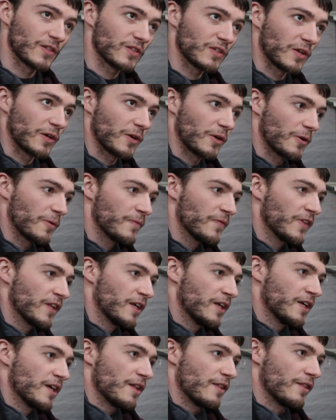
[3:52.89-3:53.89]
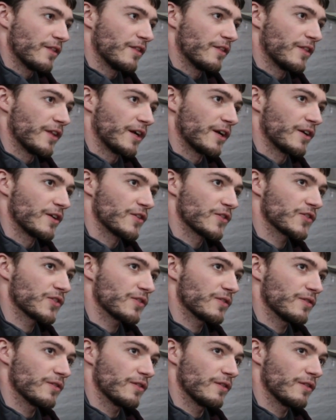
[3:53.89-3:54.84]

So there's